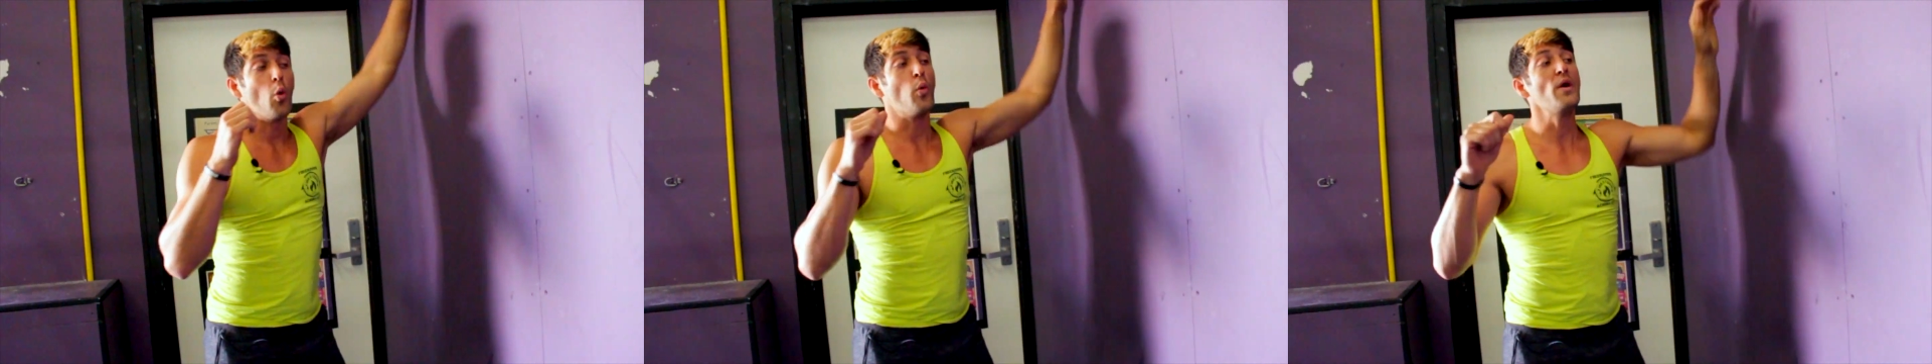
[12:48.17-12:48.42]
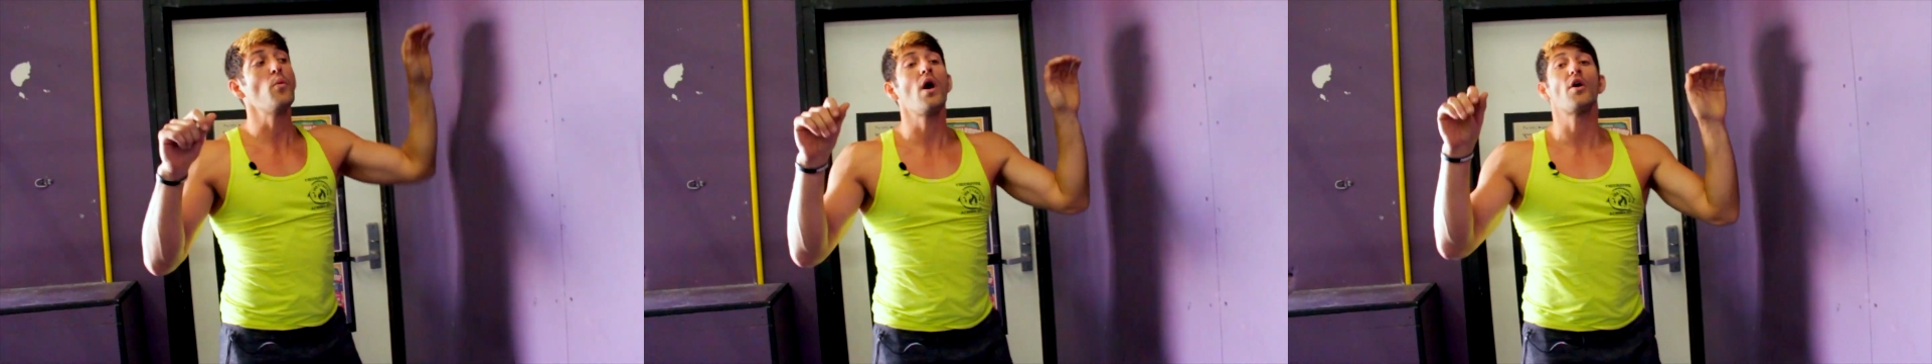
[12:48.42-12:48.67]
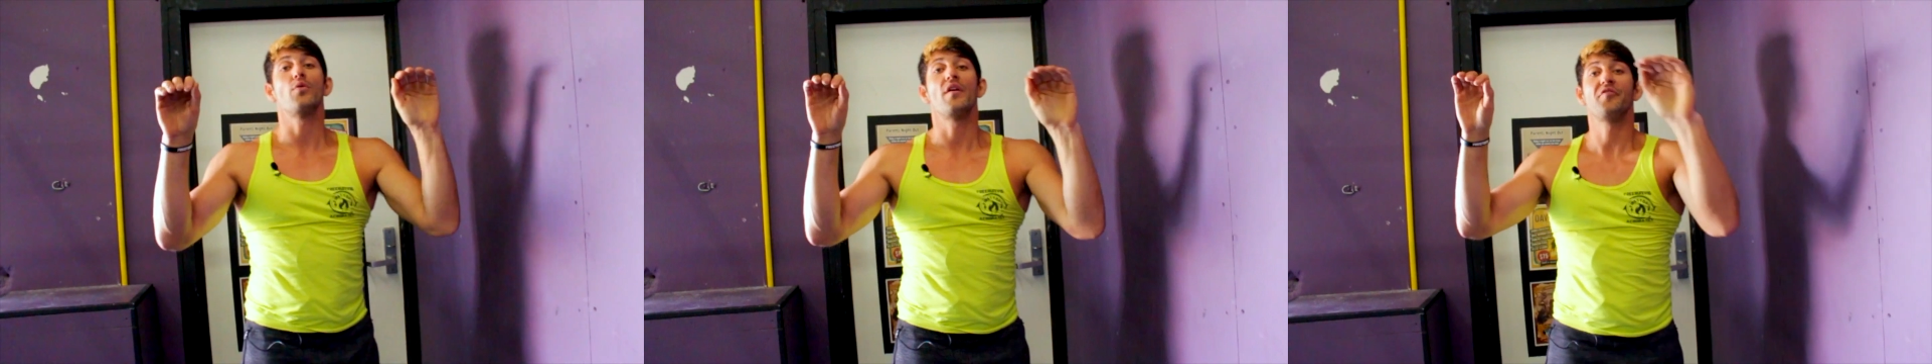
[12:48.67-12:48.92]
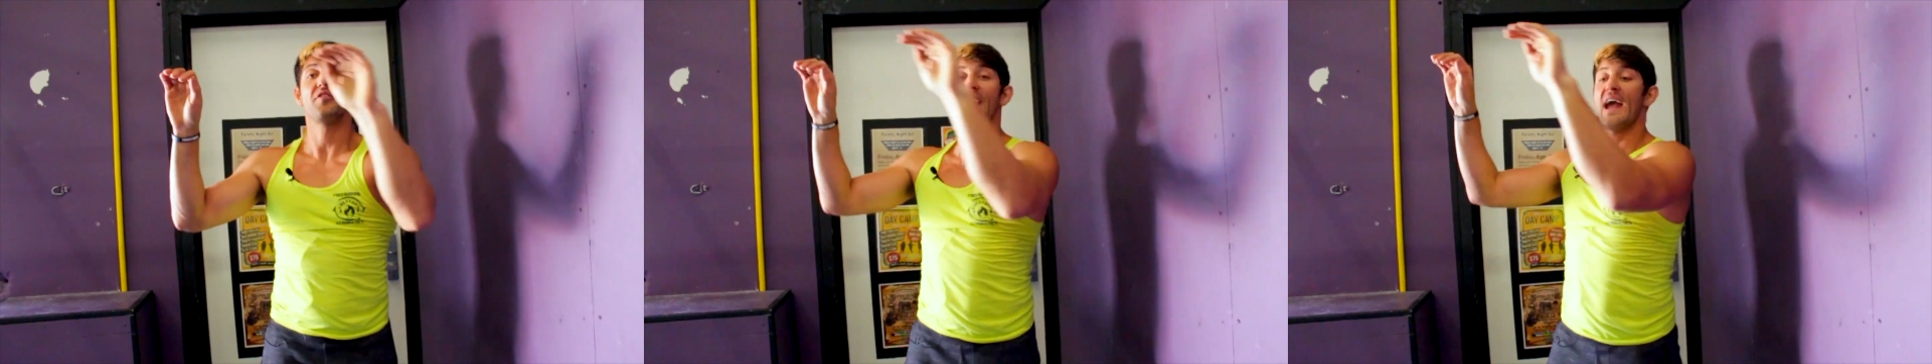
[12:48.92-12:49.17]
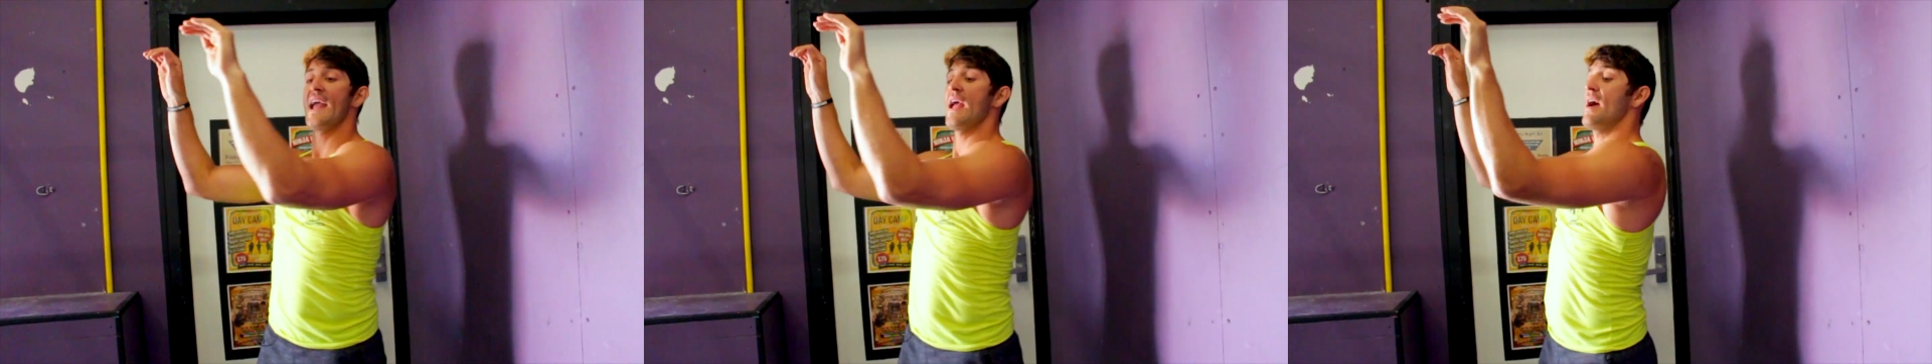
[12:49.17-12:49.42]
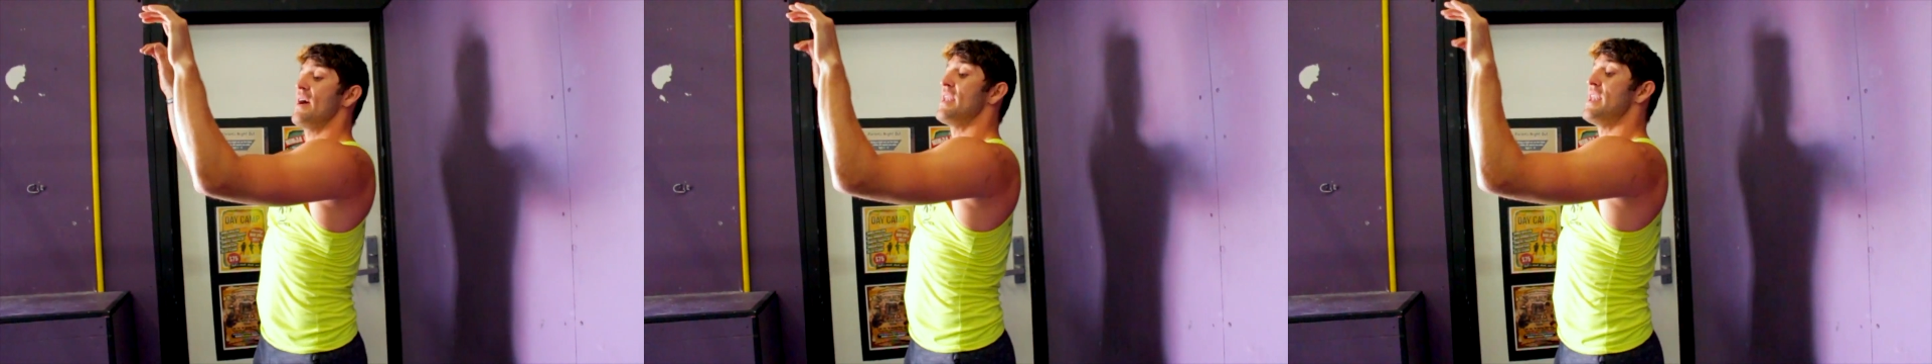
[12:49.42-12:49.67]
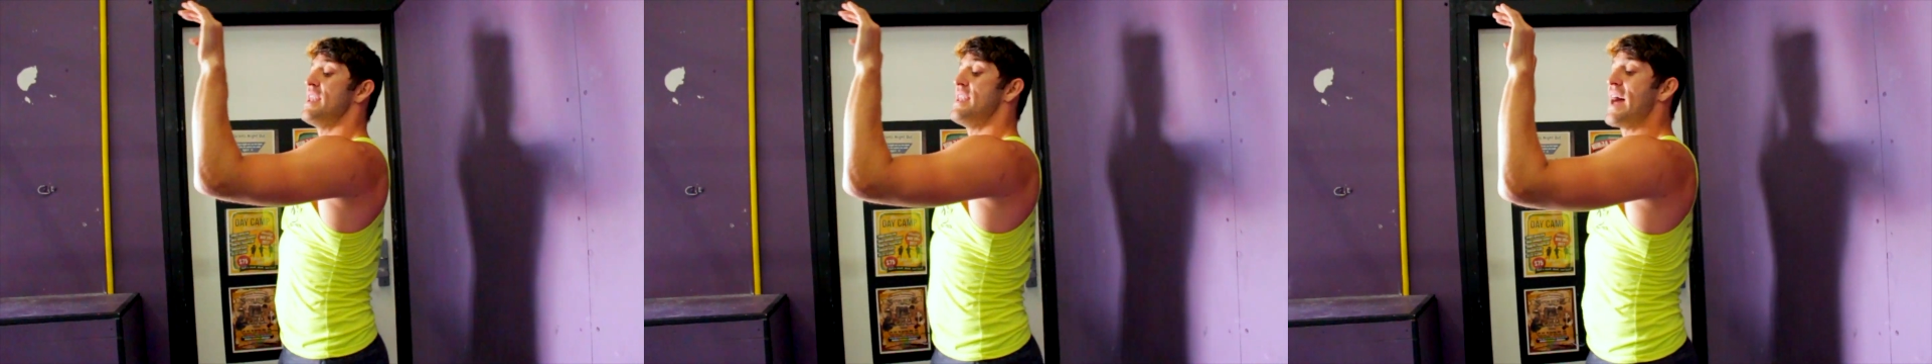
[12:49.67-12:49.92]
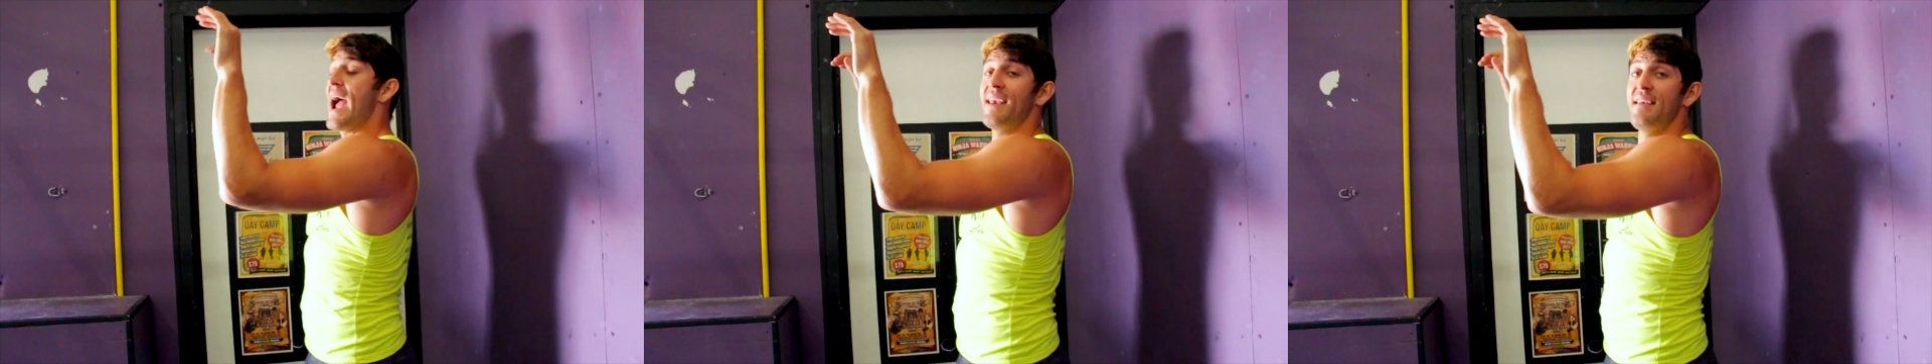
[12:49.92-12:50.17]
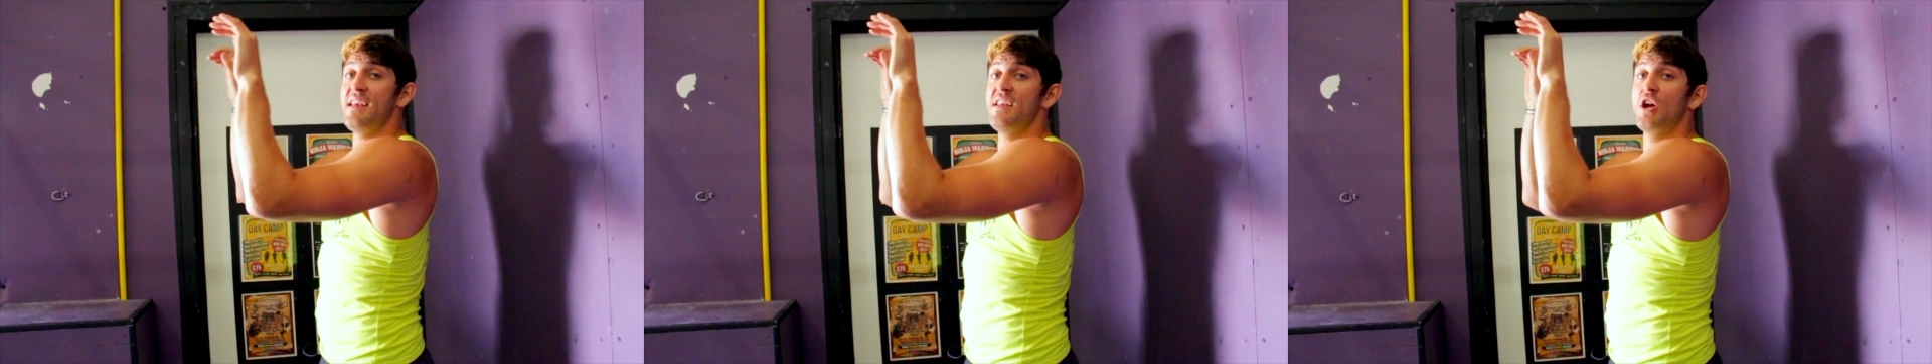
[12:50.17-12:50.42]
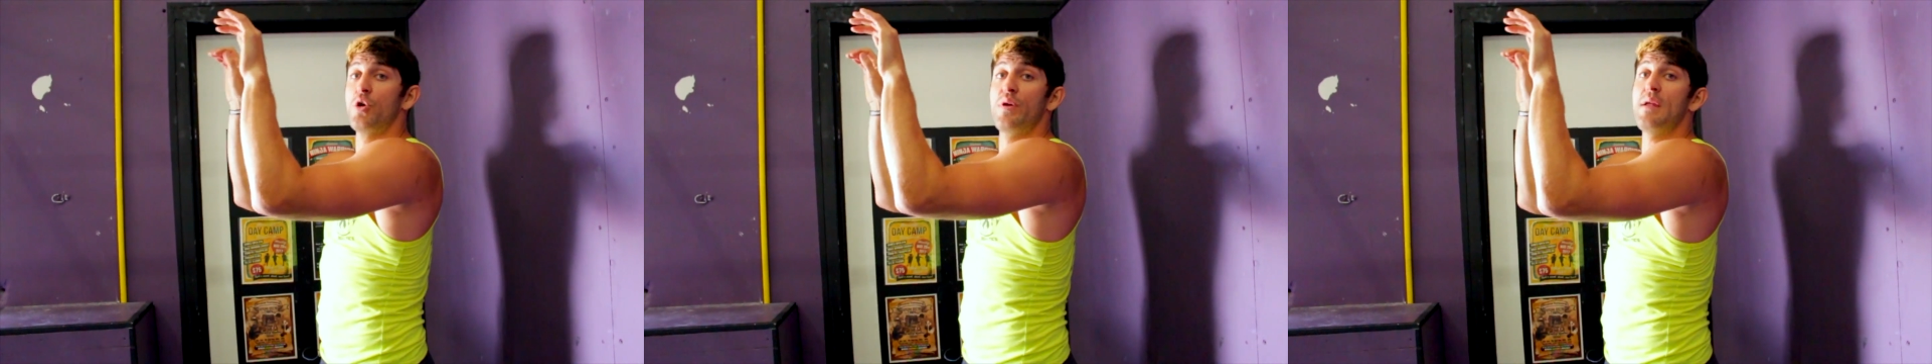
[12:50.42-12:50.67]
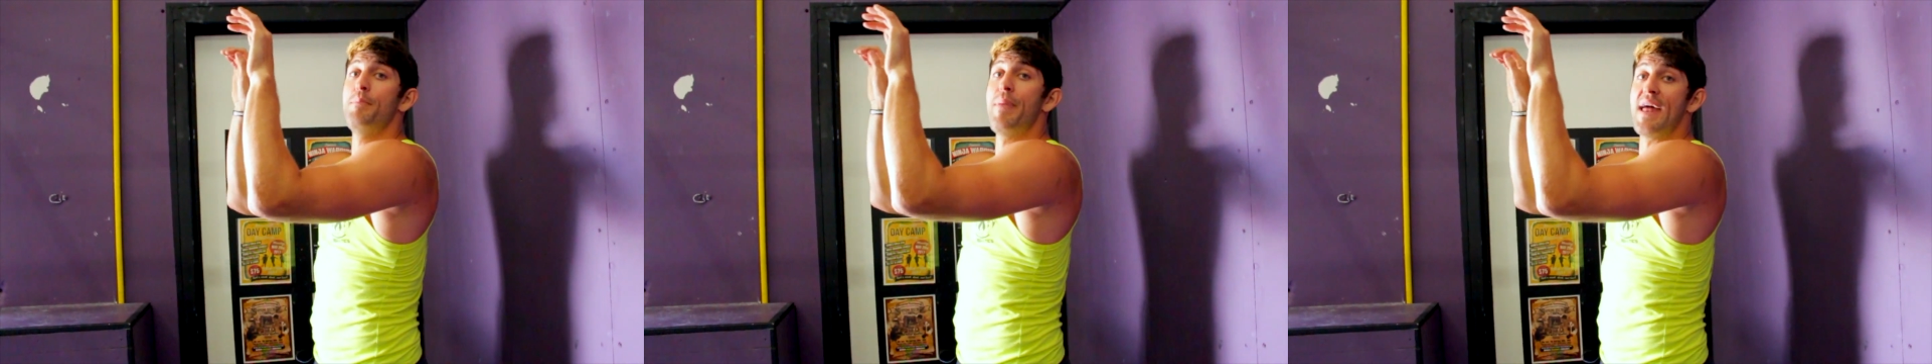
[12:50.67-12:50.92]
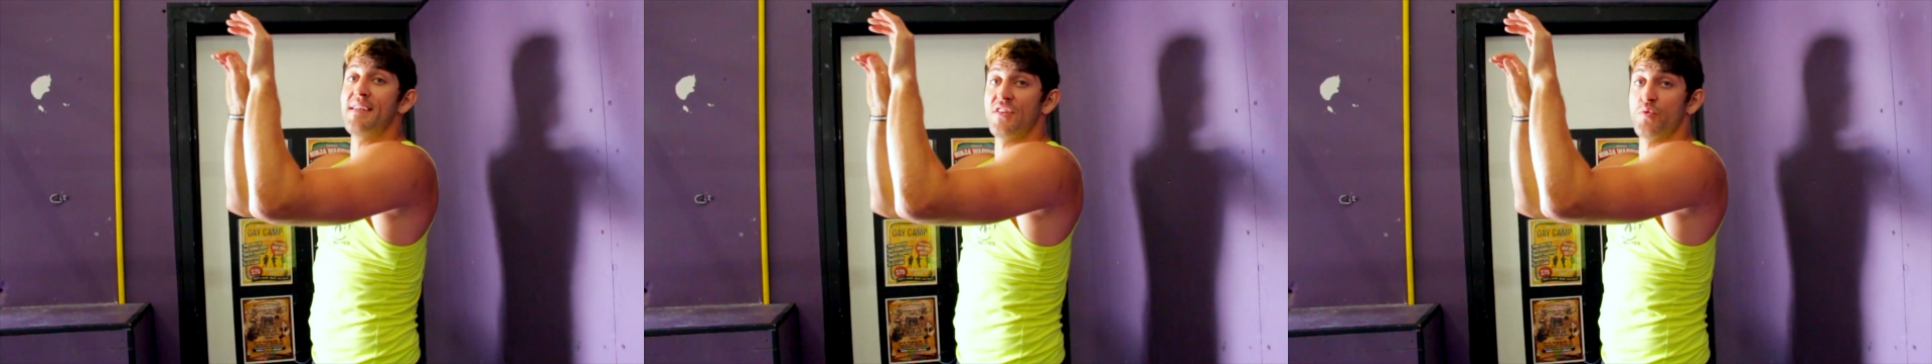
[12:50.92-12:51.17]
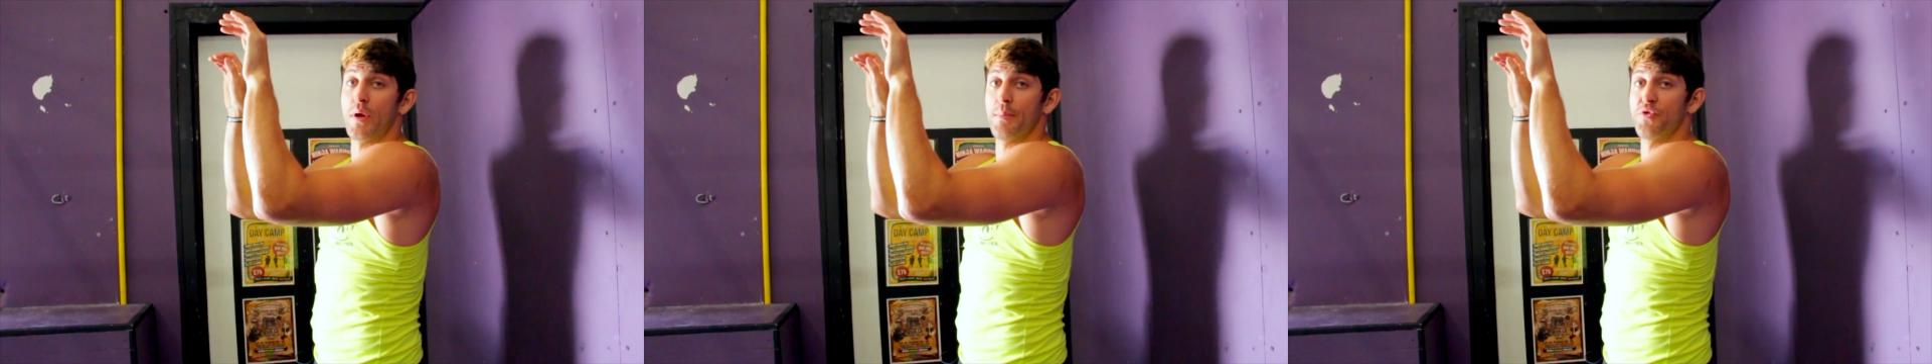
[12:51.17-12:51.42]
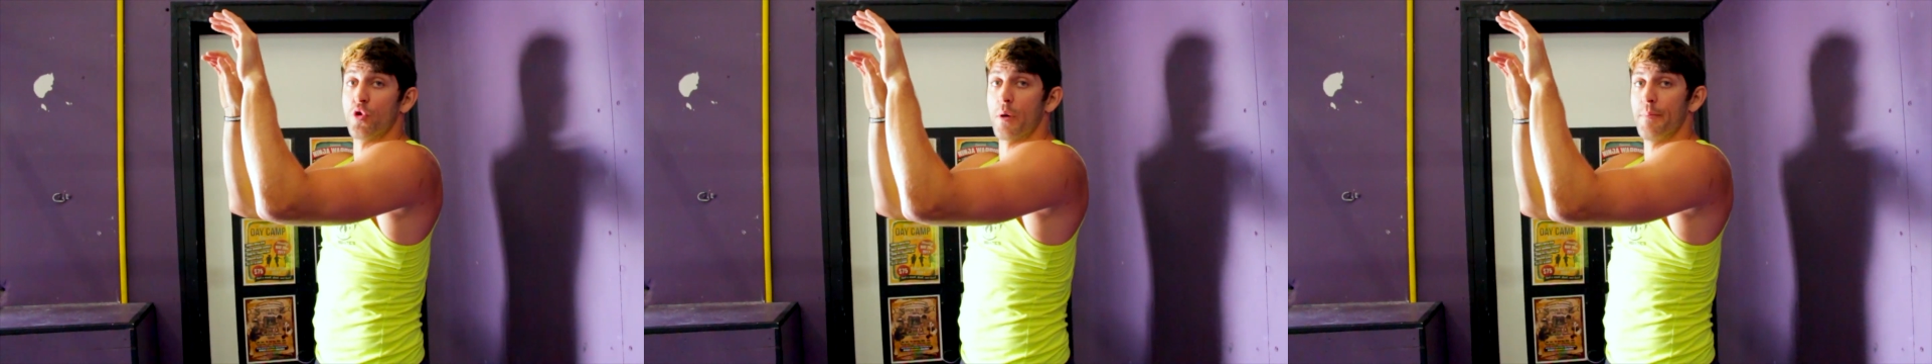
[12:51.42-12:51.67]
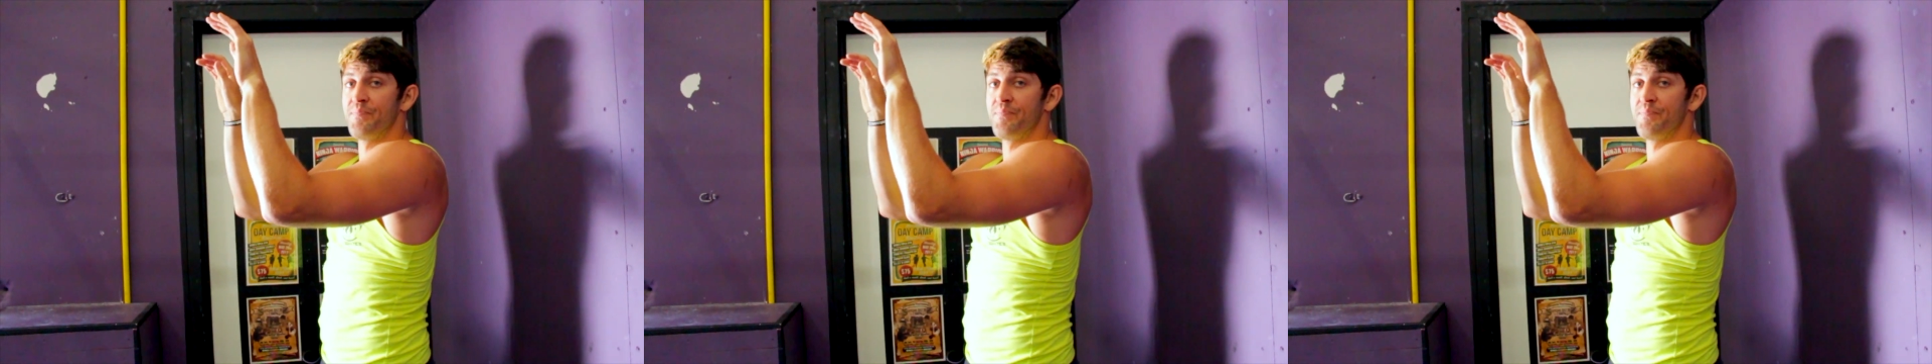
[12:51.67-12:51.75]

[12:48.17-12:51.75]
We want roughly a 90-degree bend as we absorb.